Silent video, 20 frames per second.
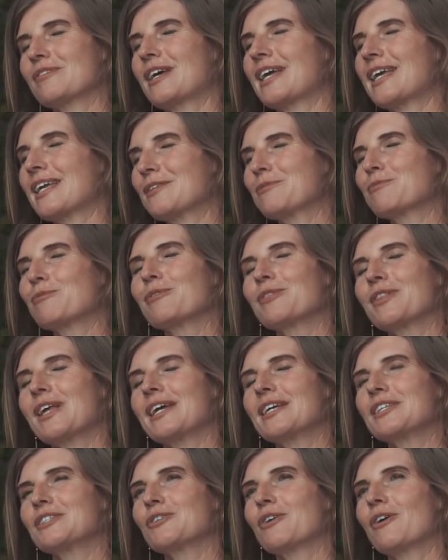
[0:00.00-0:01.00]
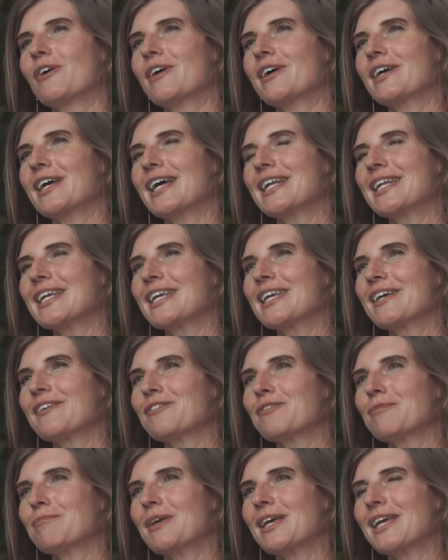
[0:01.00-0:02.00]
I guess what they enjoy, and it
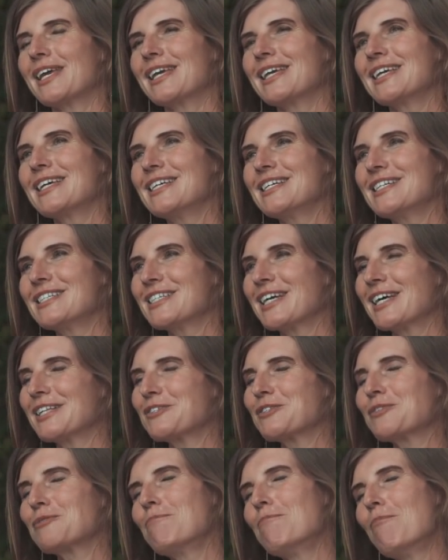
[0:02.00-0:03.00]
gives me a chance to